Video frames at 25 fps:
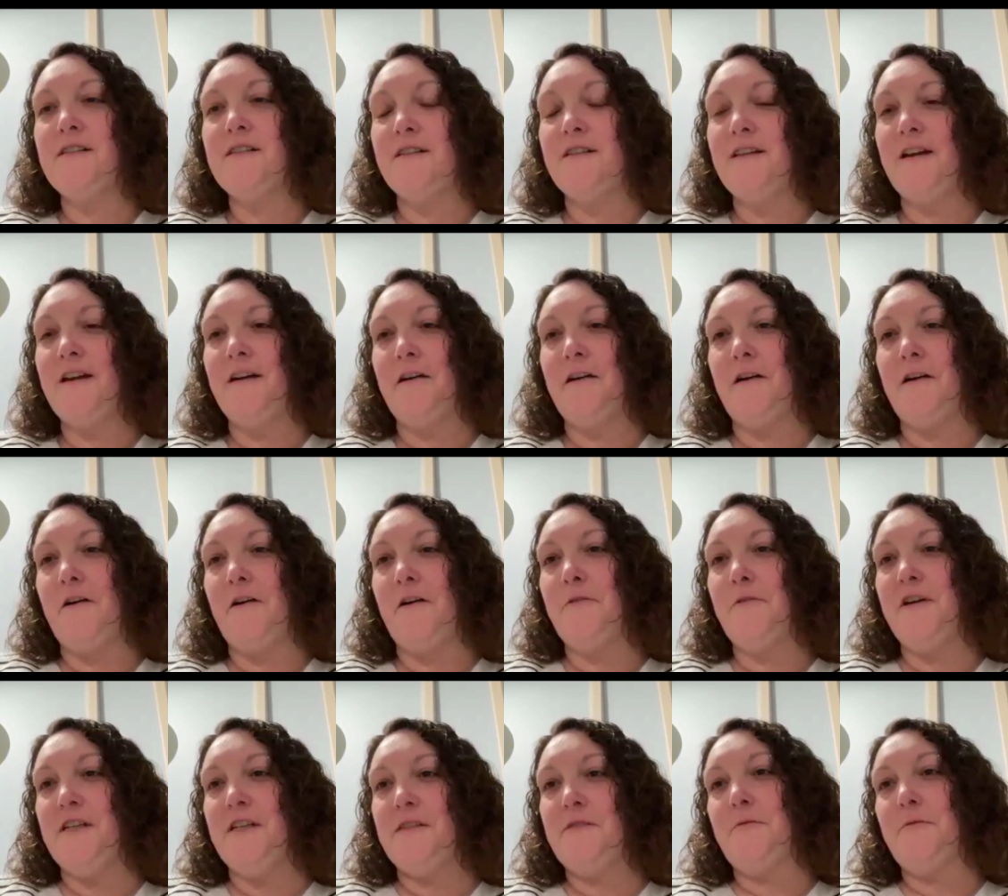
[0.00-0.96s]
And they're
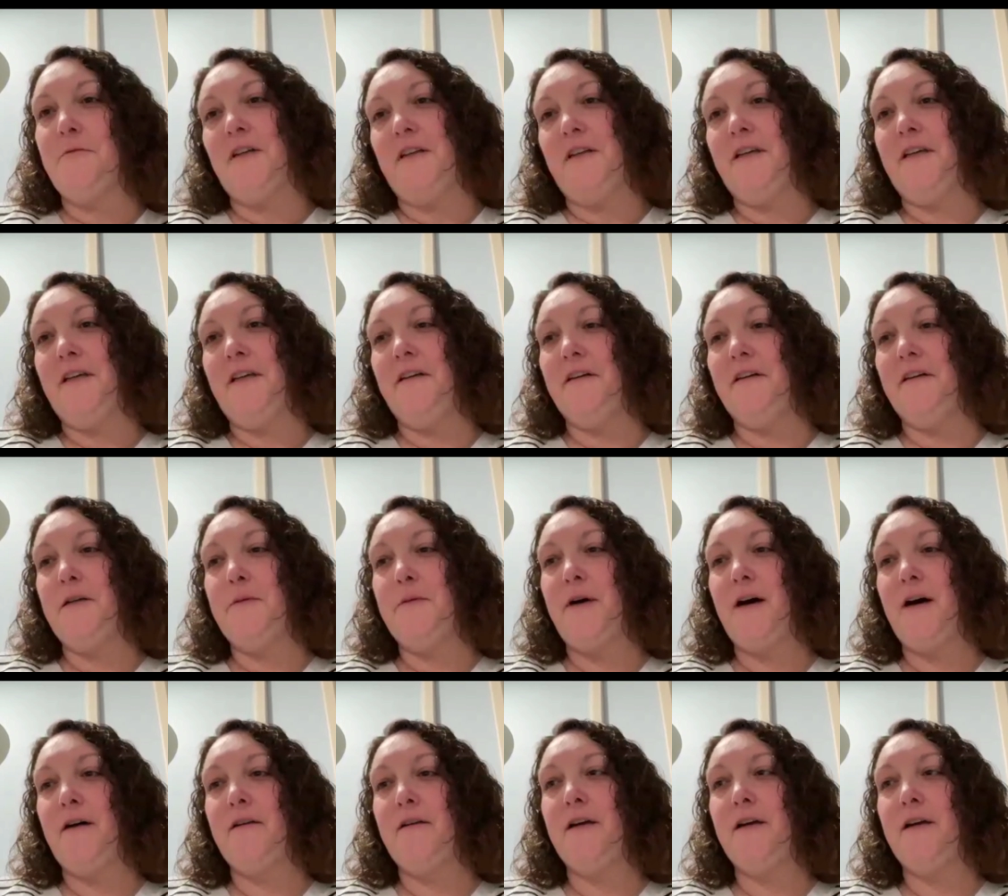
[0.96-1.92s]
always really good
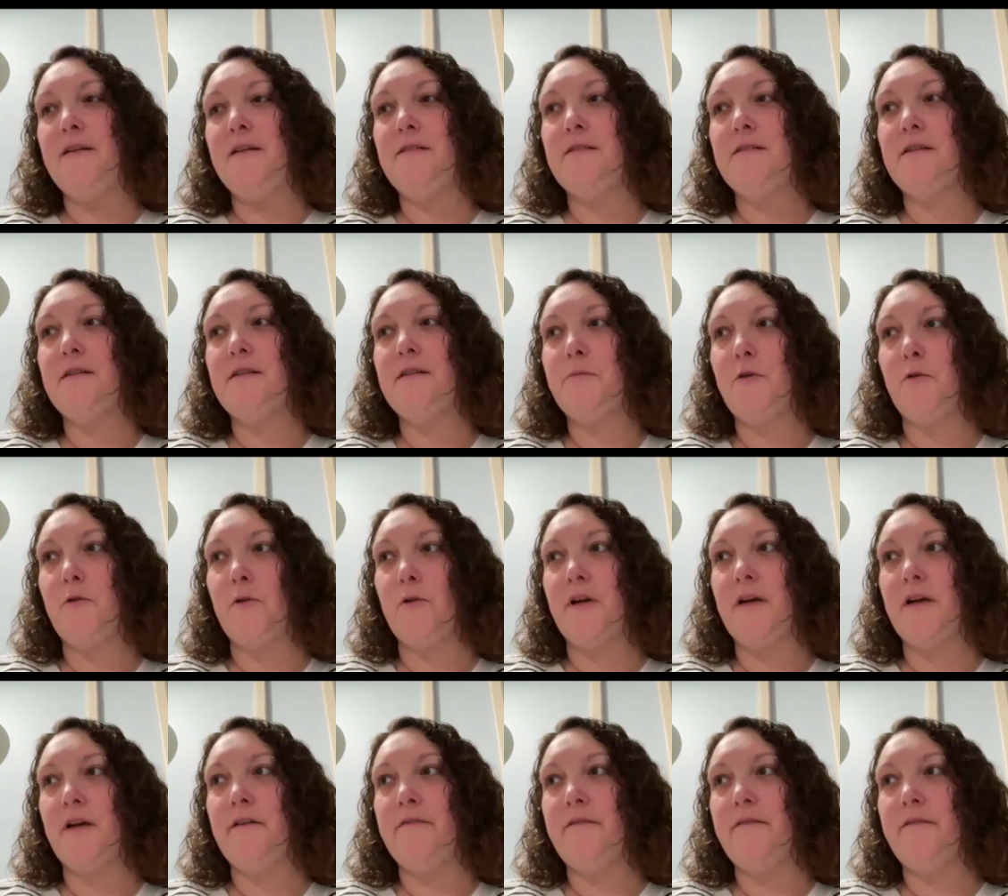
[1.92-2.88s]
about it and
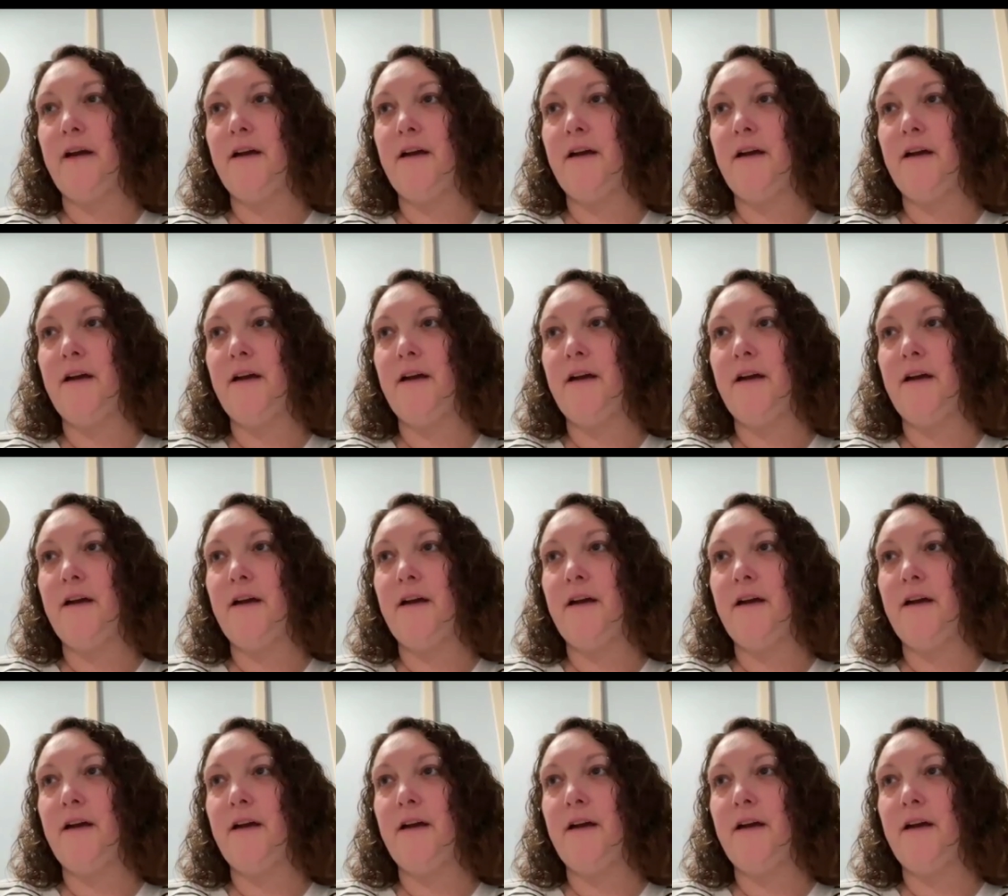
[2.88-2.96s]
supportive.